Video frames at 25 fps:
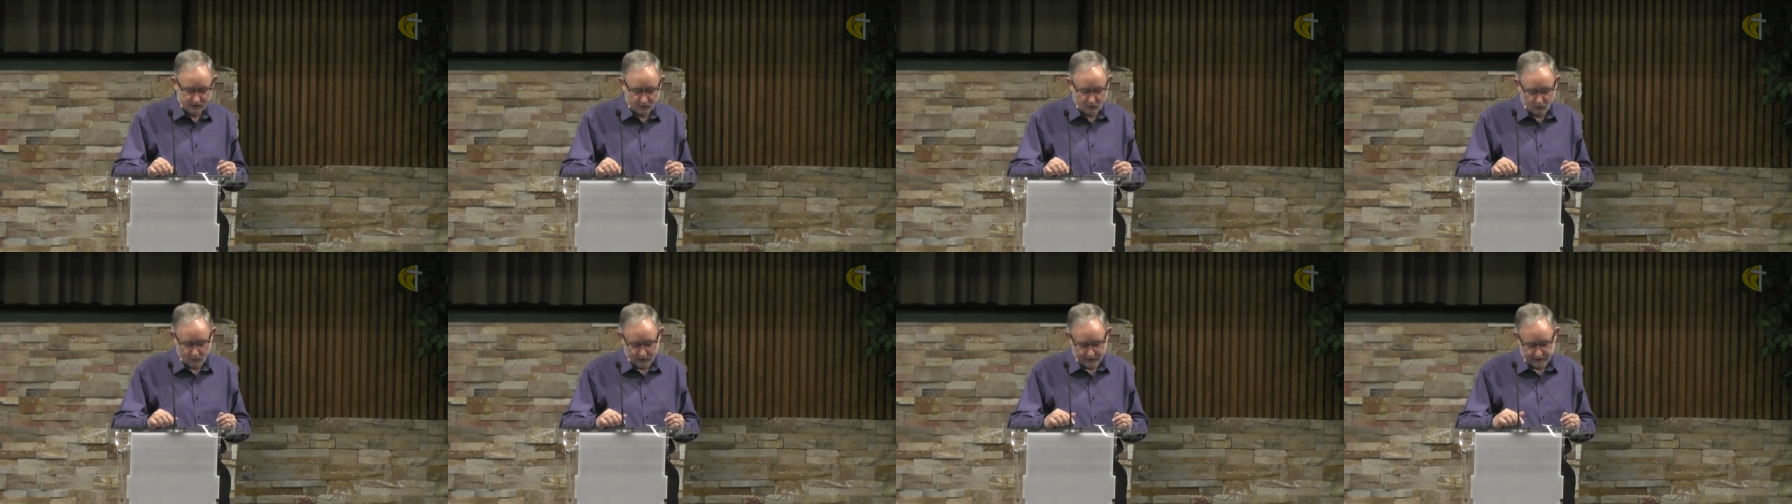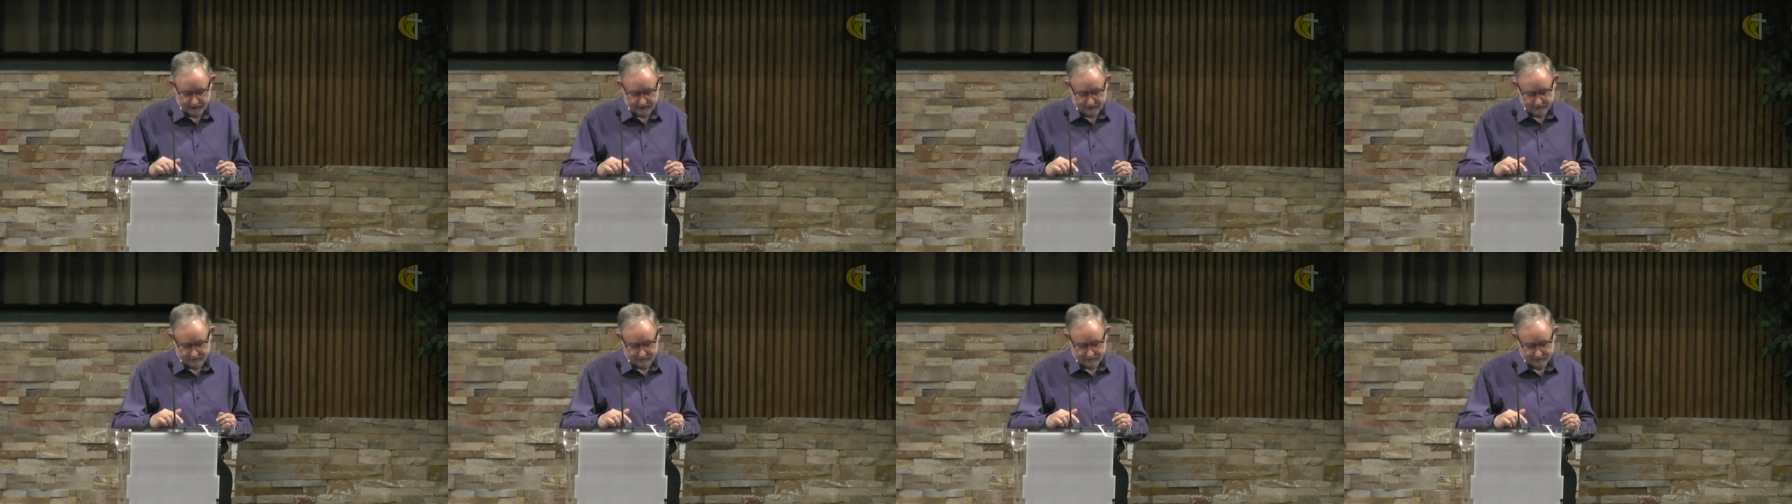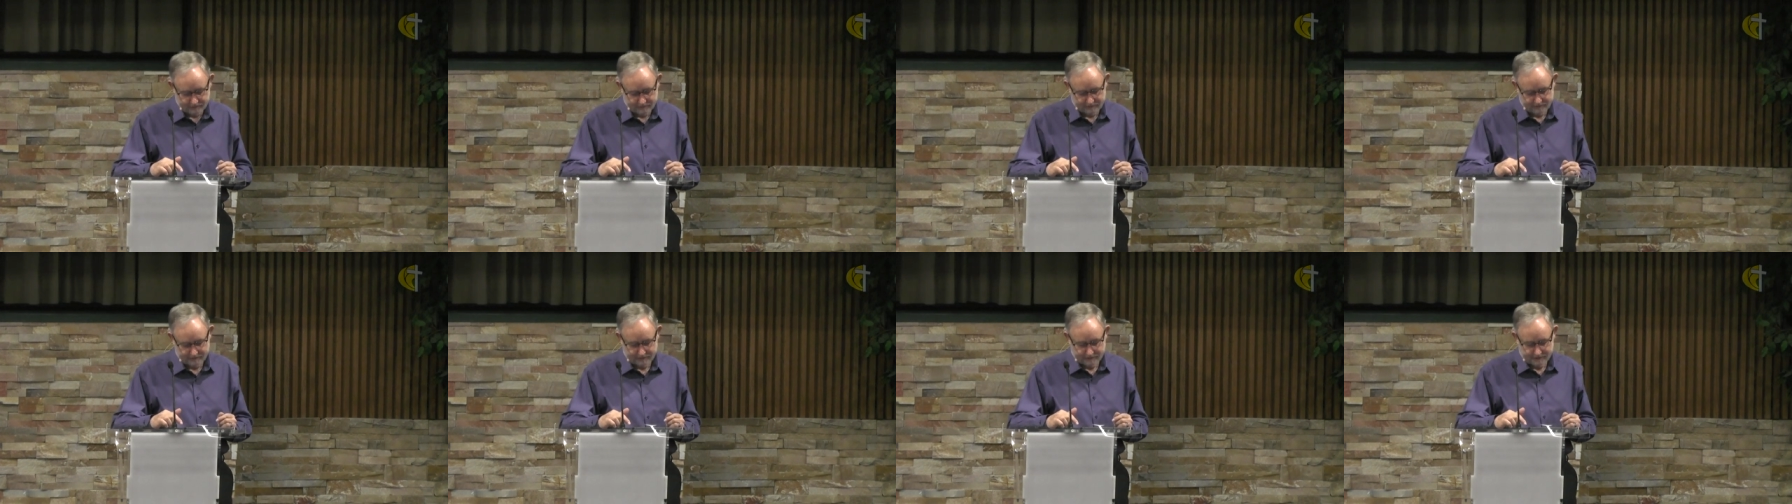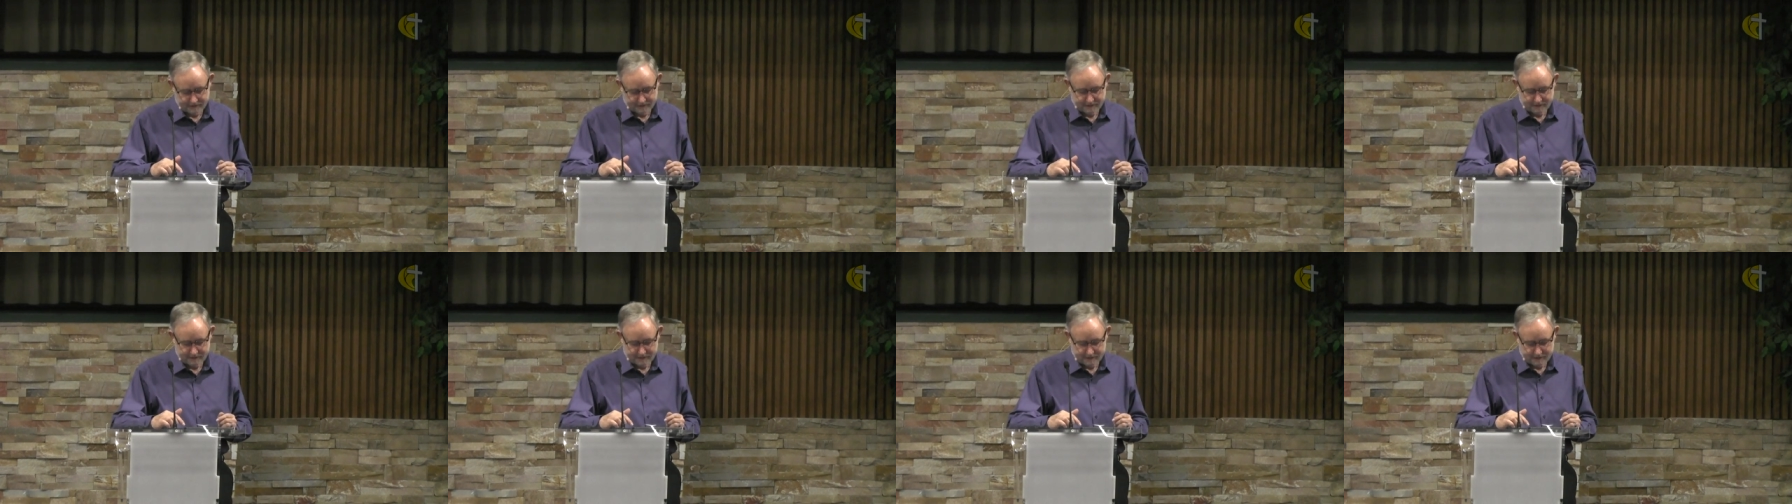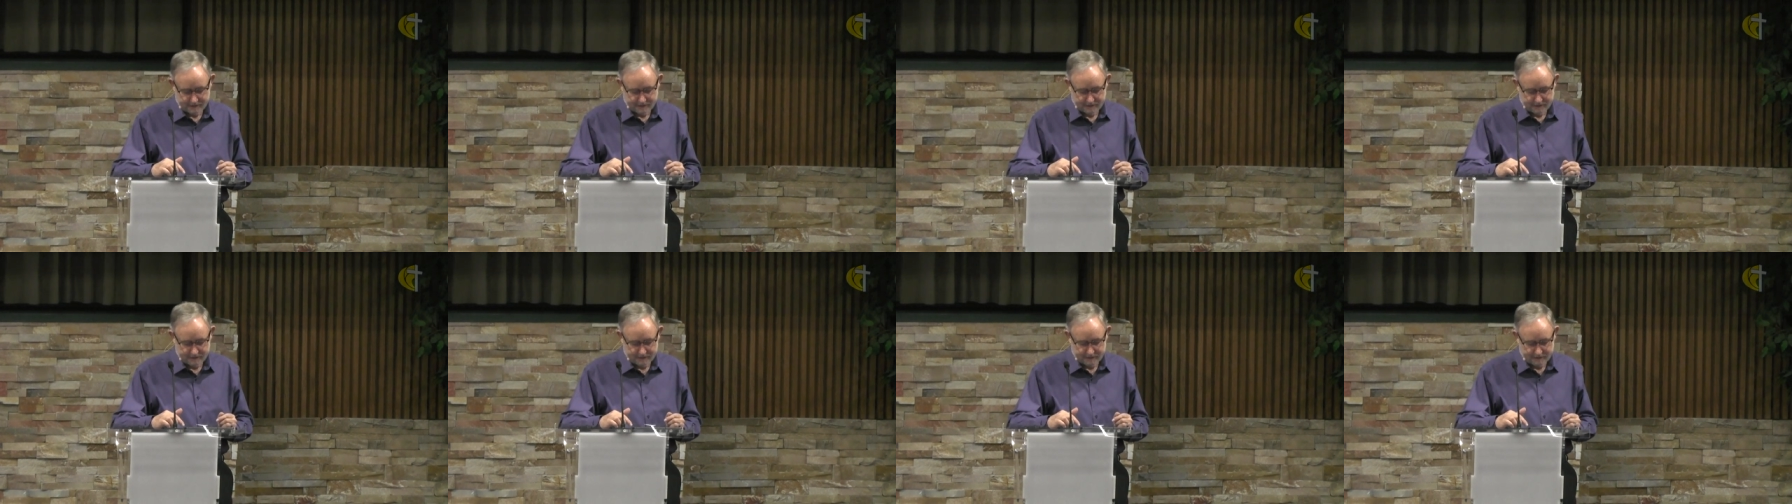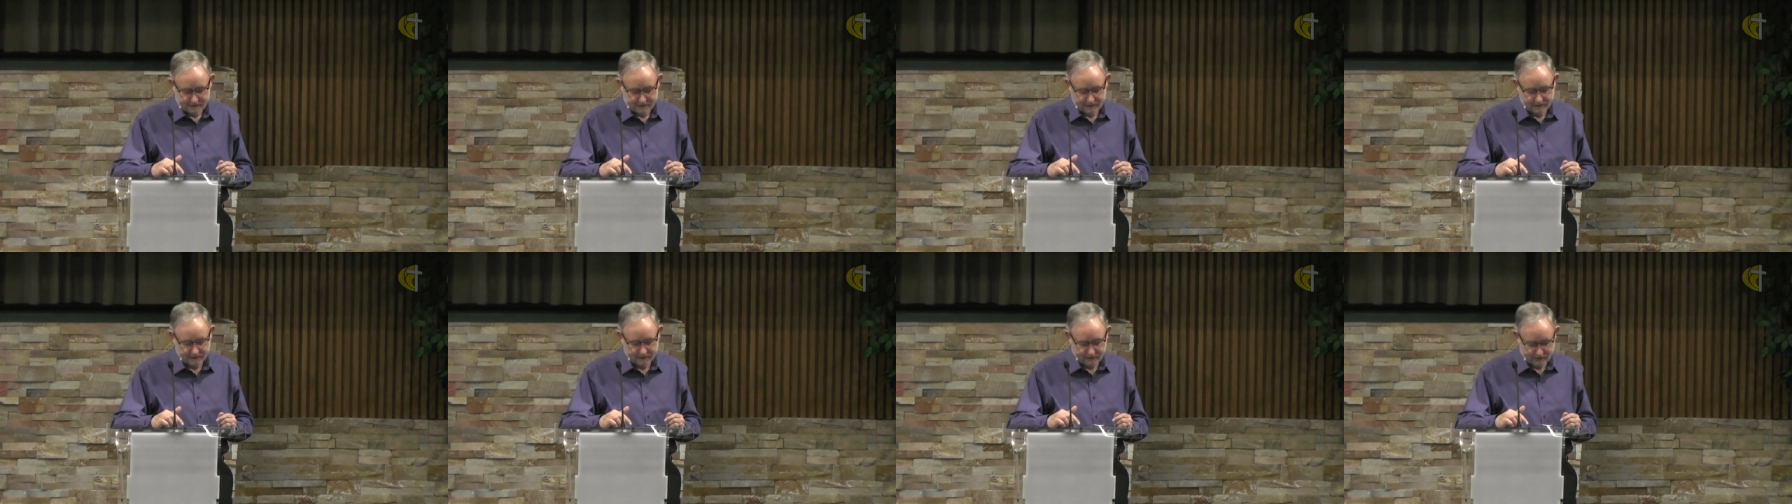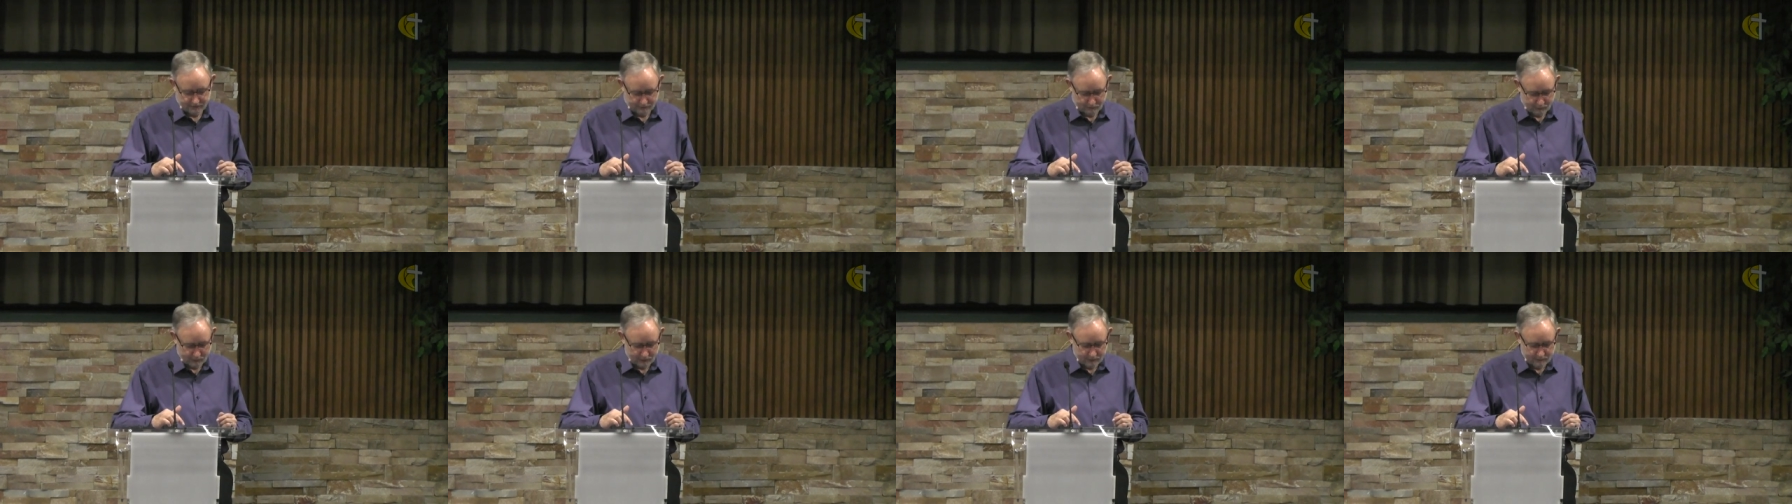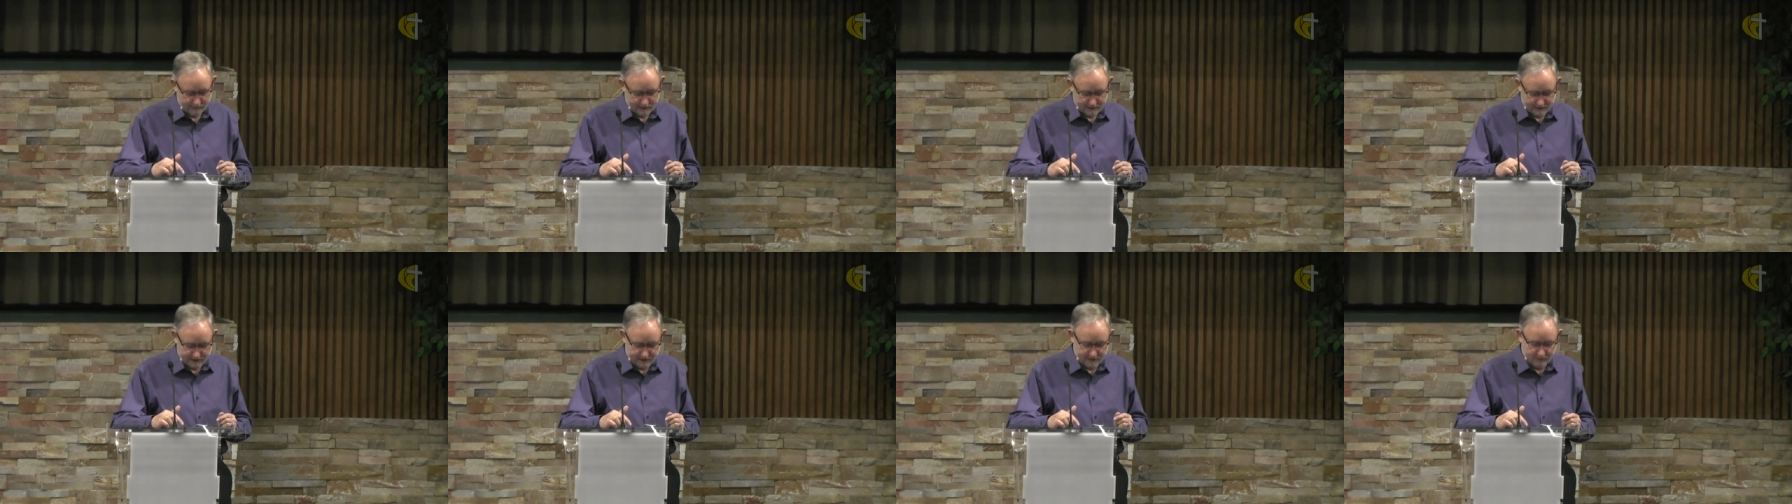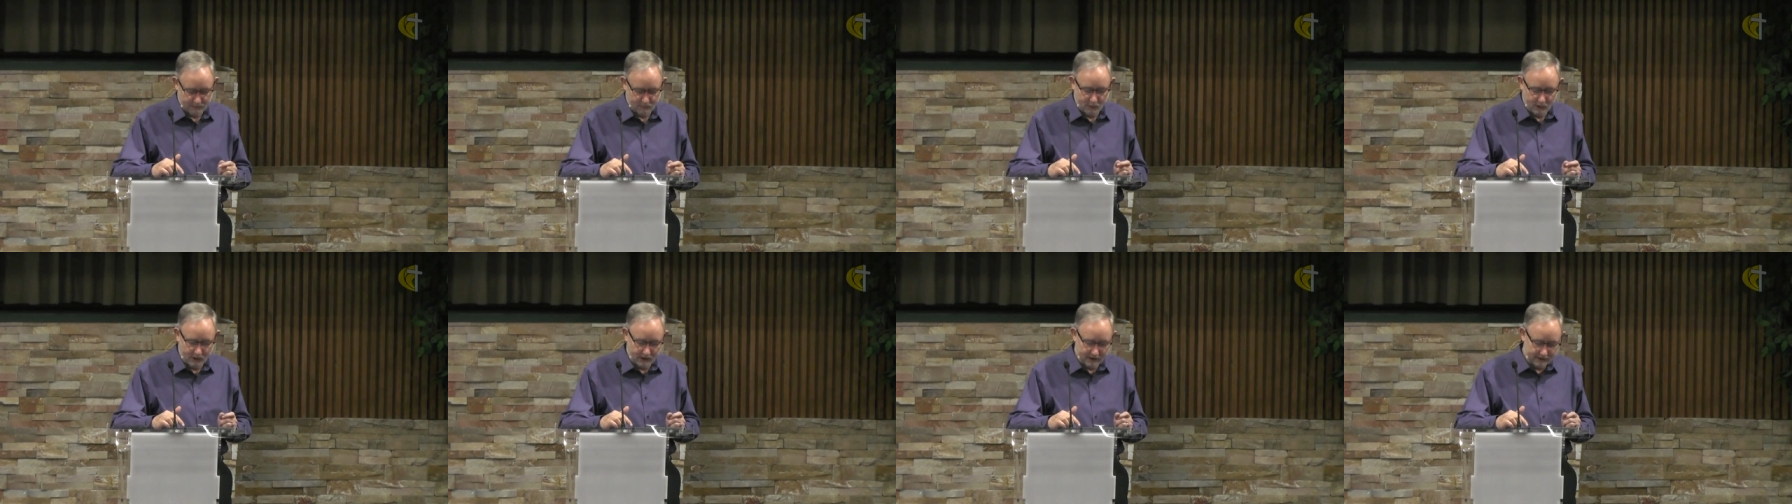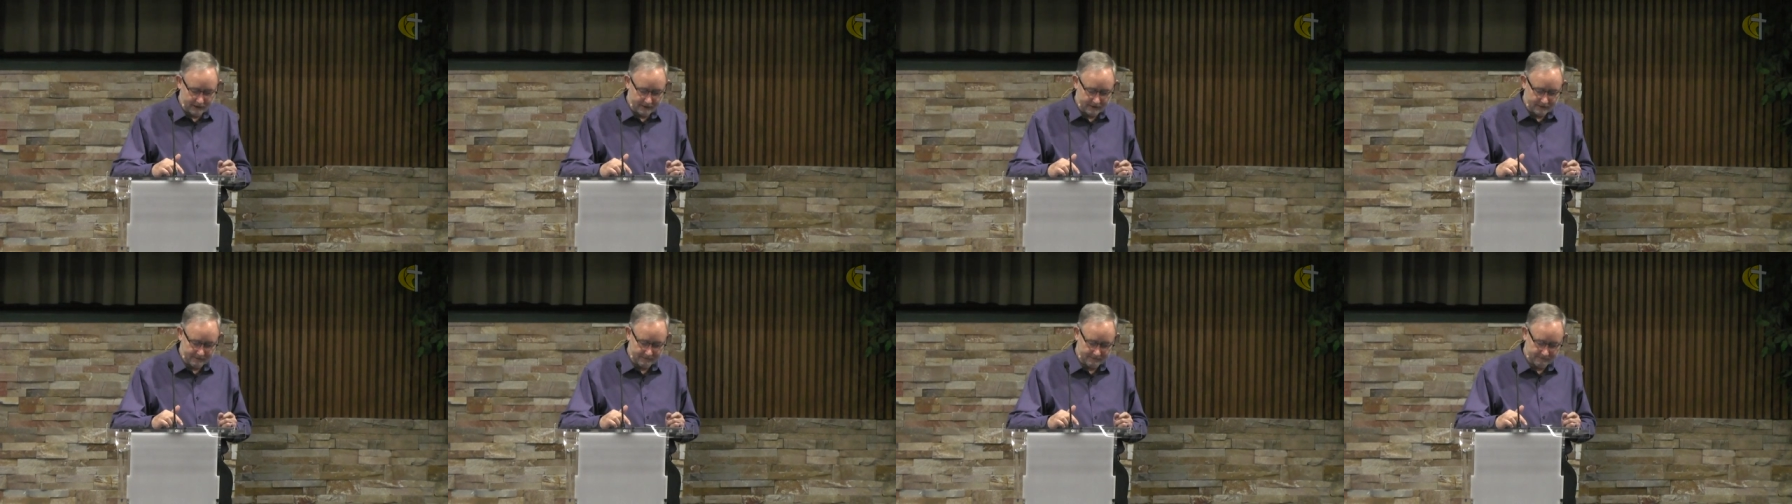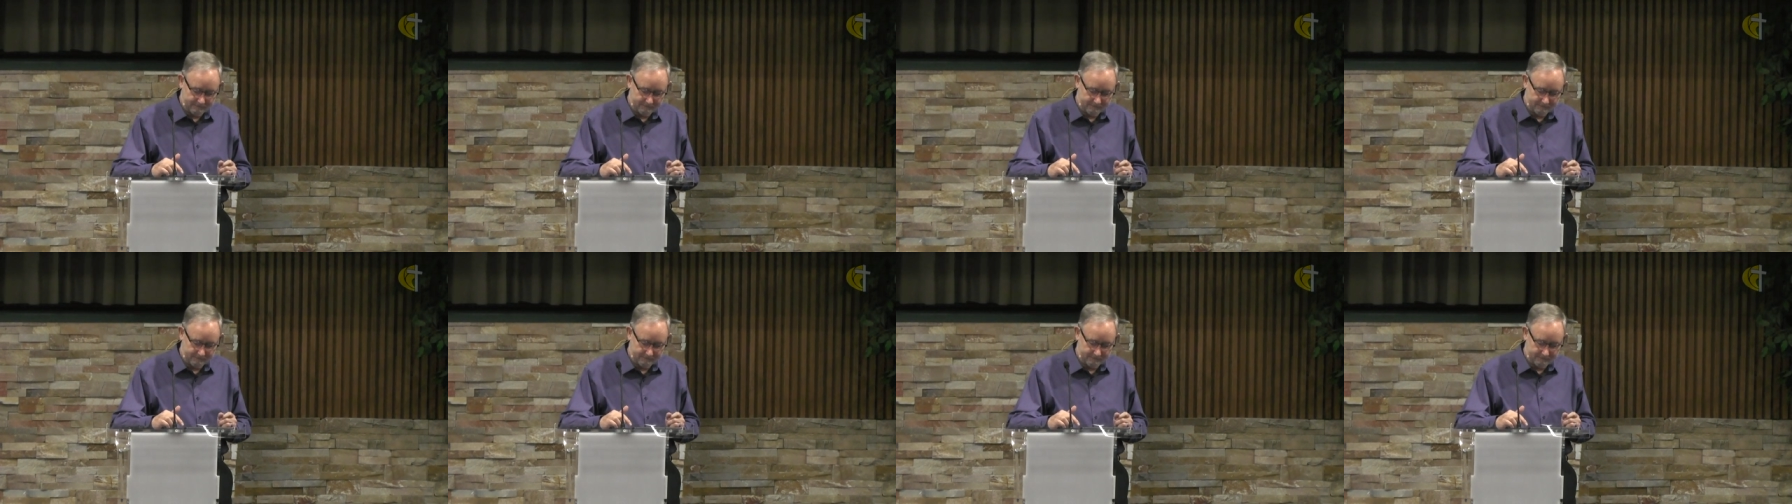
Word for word: quail, and there will be some water